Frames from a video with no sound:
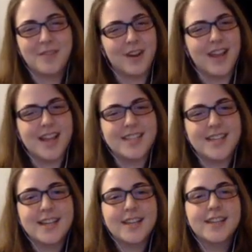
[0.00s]
Very high
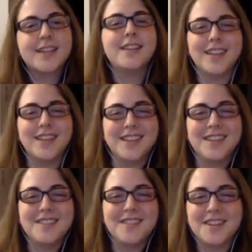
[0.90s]
tech. You
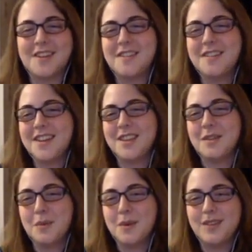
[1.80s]
can leave it alone in
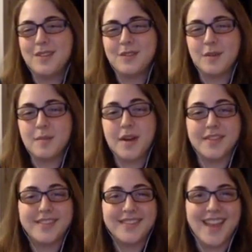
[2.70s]
the woods for
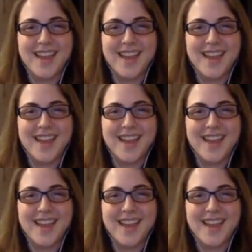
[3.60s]
months,